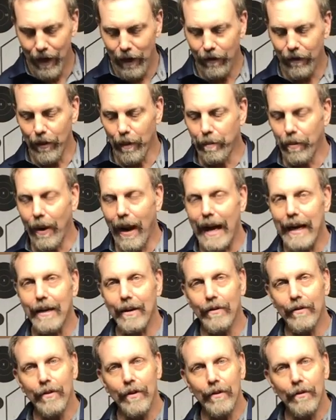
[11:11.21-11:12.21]
So
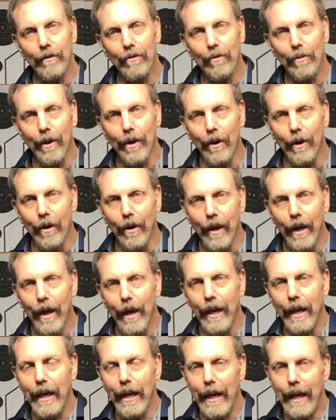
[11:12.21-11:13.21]
practice this drill,
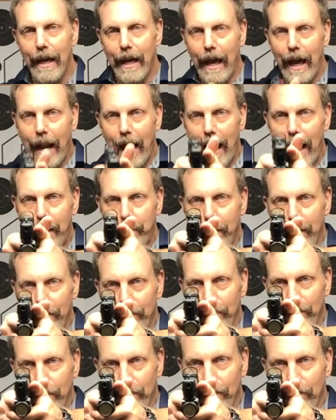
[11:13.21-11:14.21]
get in that habit
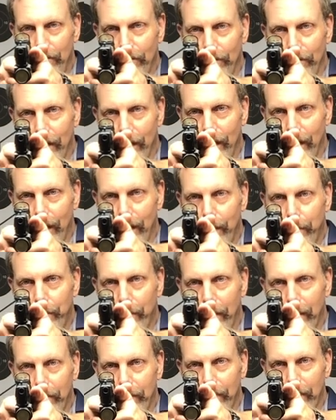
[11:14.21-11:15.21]
of just gently
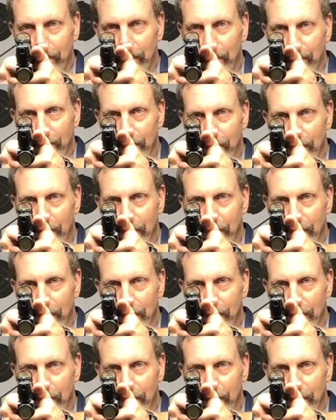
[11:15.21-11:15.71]
pressing